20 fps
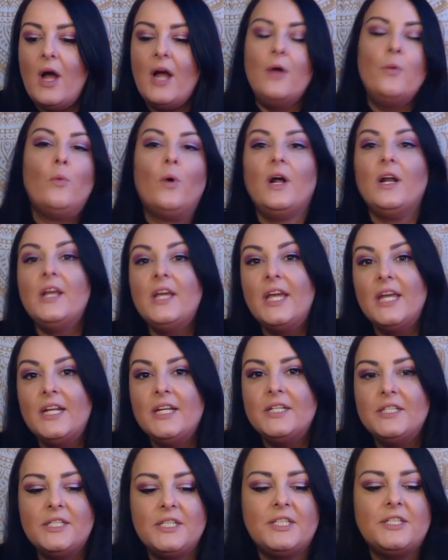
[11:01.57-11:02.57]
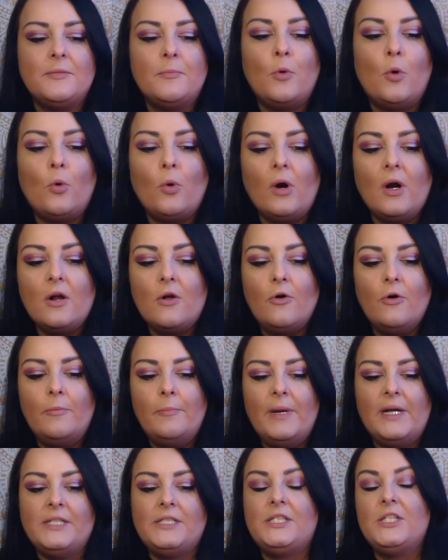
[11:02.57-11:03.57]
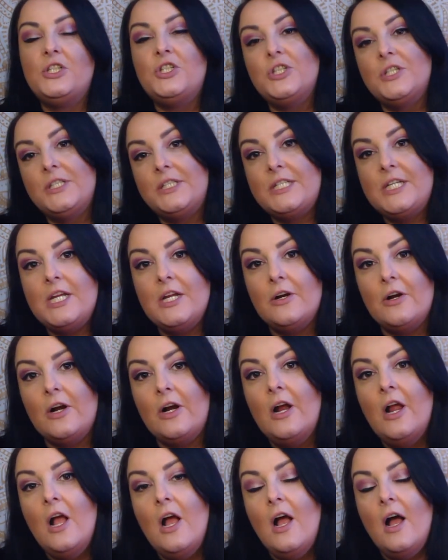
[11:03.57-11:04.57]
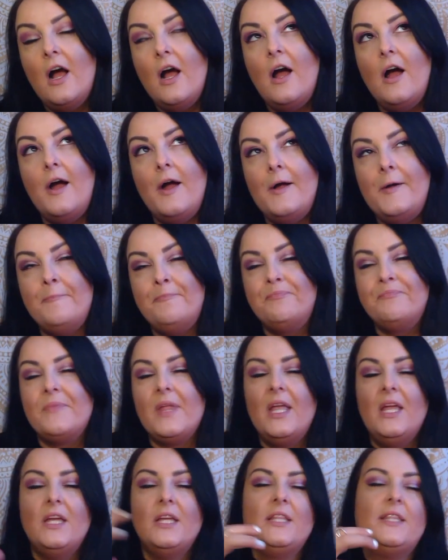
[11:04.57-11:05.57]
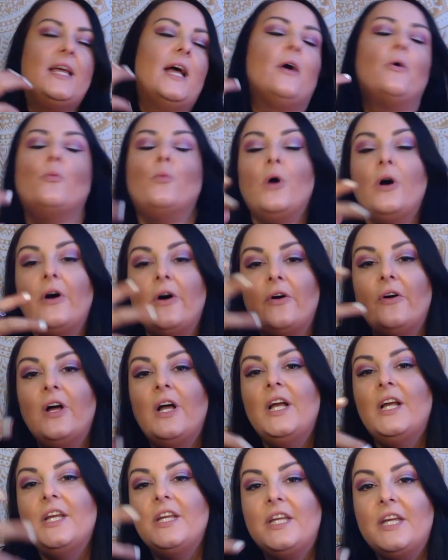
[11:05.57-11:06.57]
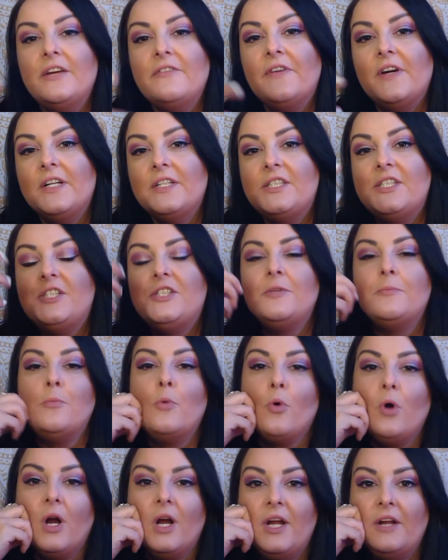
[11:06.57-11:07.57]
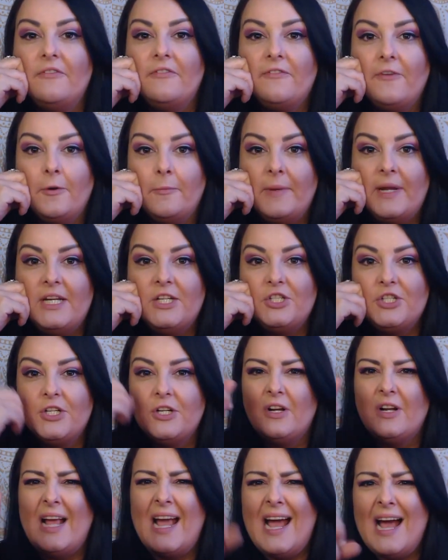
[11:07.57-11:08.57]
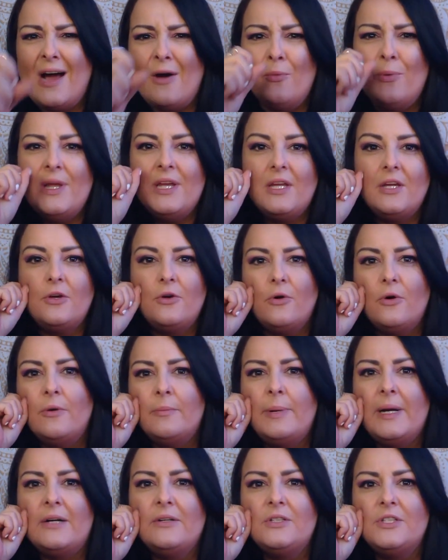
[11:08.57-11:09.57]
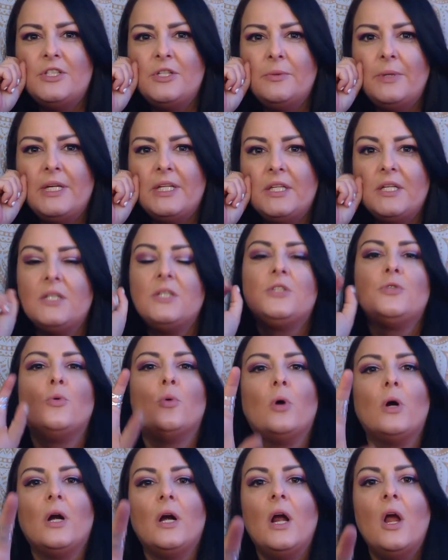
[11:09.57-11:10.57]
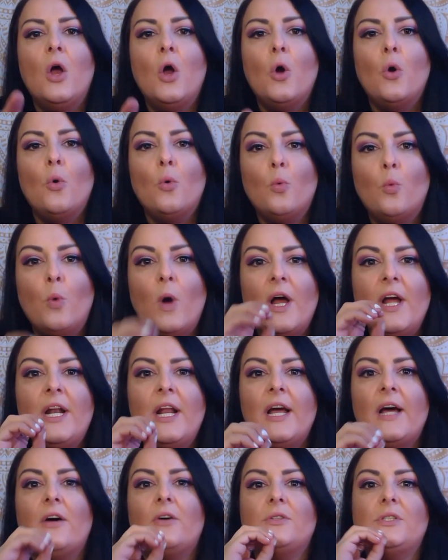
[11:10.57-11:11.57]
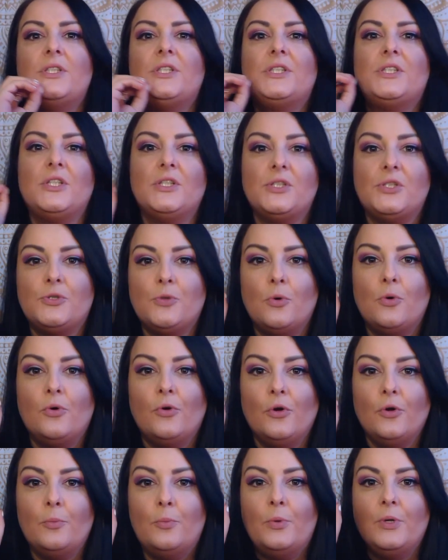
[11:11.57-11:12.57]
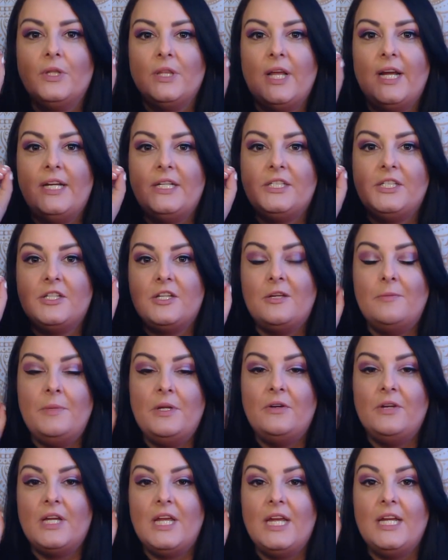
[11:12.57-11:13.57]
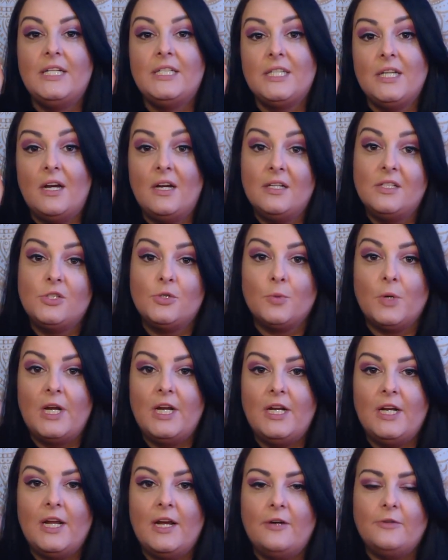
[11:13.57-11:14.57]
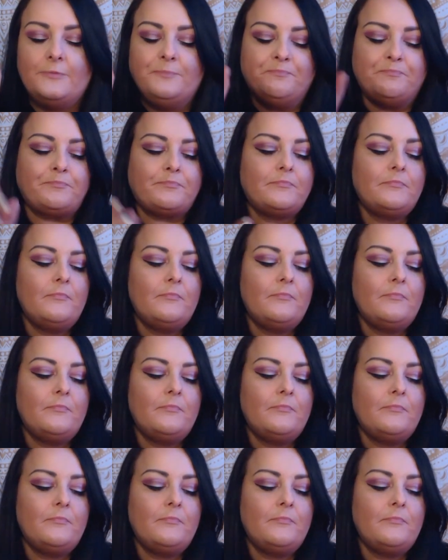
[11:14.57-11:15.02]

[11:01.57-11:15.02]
I want to get into some oracle messages here um, that will give us some more information on how we can go about doing this or what else the soul group would like to communicate to us right now.